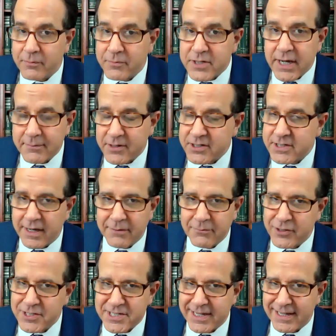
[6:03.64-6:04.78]
from time to time,
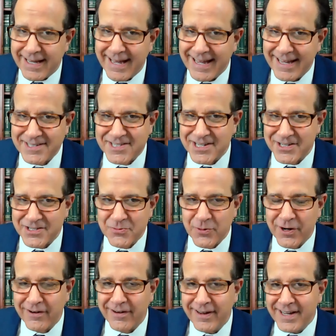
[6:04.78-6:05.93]
we see cases
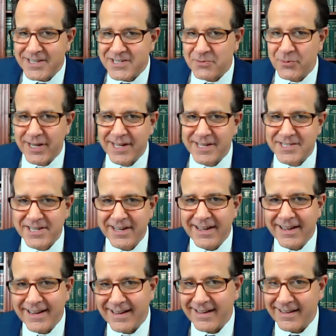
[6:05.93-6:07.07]
where someone has
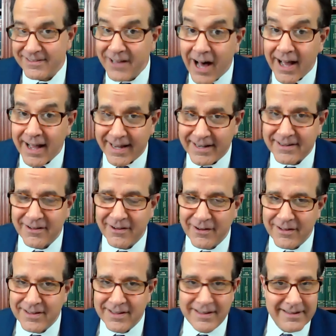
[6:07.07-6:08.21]
lied
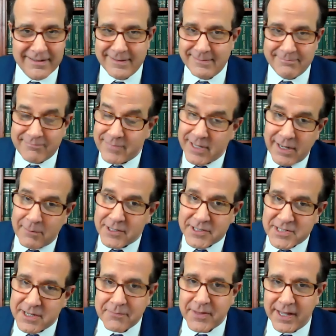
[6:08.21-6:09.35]
about
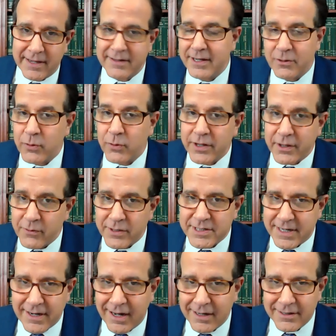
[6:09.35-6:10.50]
something, like where they went
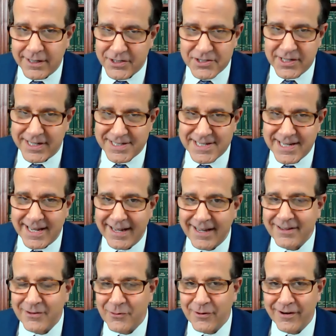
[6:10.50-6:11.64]
to college, let's
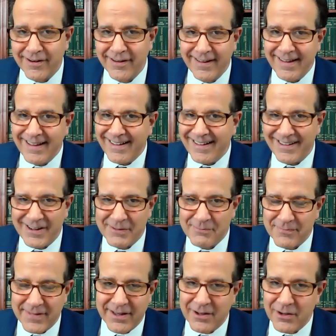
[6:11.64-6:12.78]
say, or
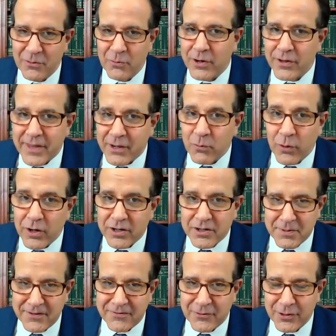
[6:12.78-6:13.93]
um, uh, where they worked
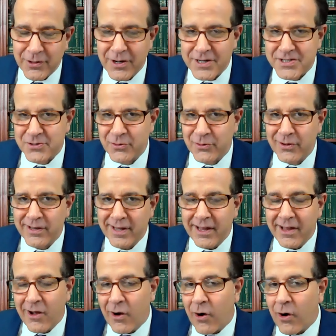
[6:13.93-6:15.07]
before law school,
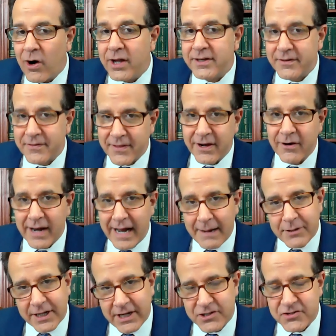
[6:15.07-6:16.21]
on their
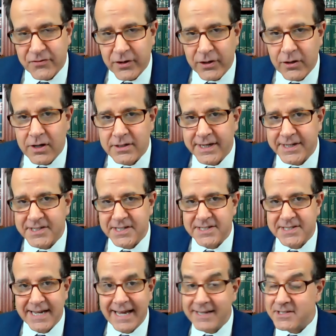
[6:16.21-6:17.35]
application for a law
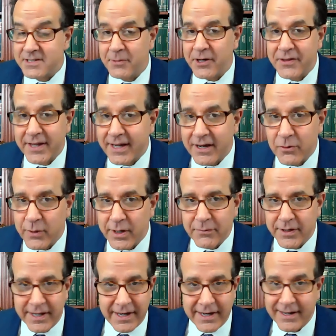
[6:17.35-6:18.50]
license, and somehow they got away
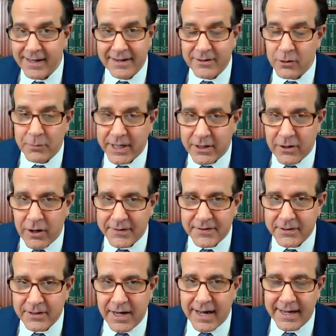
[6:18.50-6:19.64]
with it. Uh, nobody caught
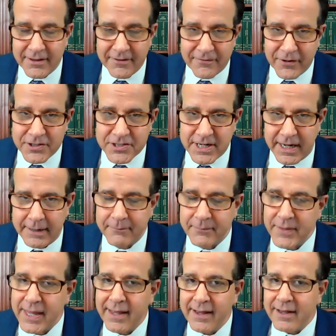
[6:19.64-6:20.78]
the lie the first time.
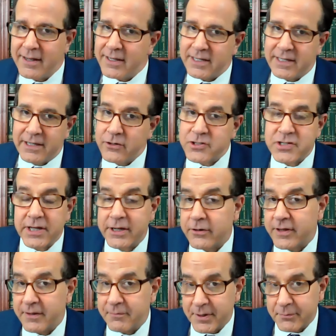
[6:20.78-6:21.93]
Years later,
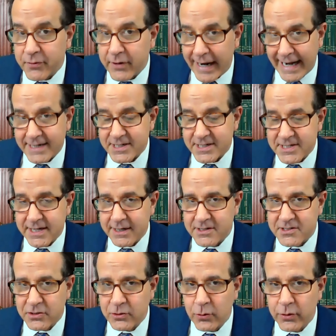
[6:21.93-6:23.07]
they've been practicing
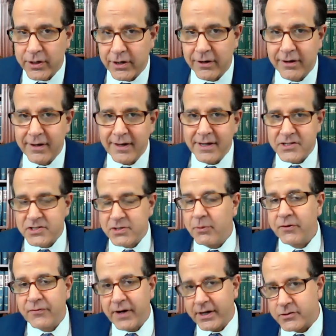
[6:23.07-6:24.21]
as a lawyer.
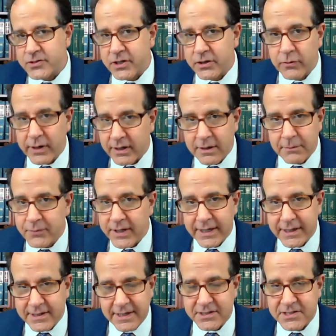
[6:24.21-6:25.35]
Someone files a
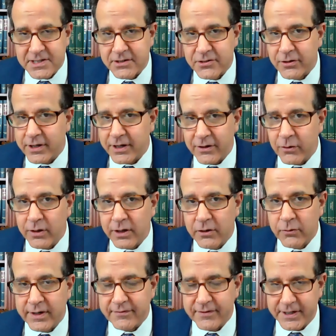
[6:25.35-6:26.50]
complaint against the attorney or a
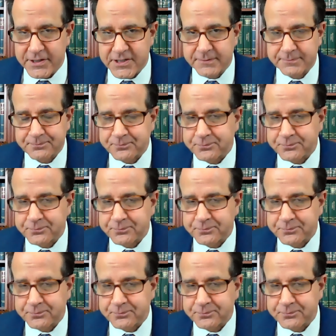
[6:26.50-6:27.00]
grievance.